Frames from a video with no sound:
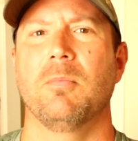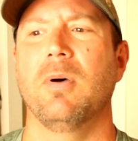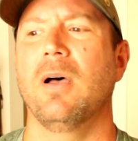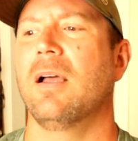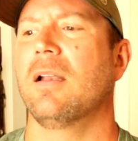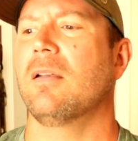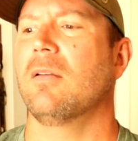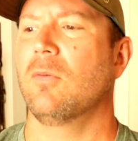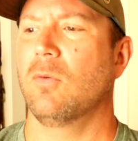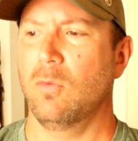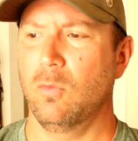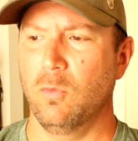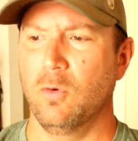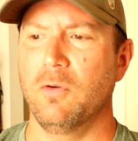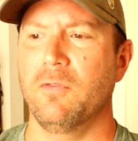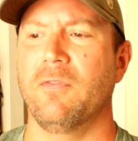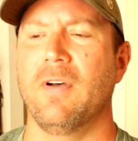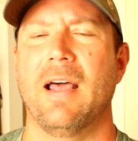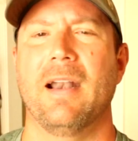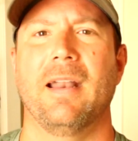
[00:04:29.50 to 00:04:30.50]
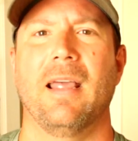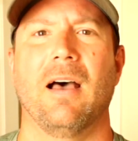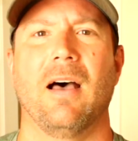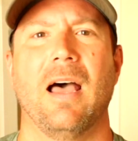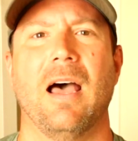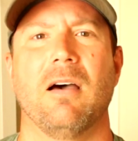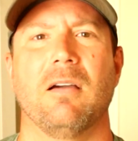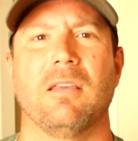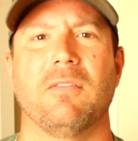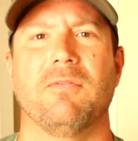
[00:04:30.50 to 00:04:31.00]
but we'll find
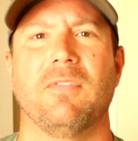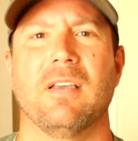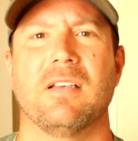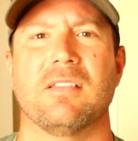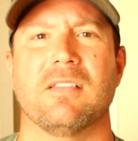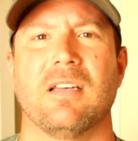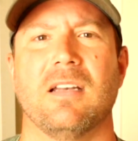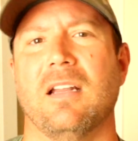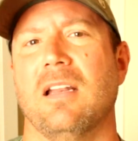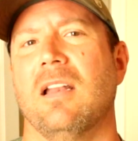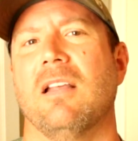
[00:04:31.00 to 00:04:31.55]
out how you fix it.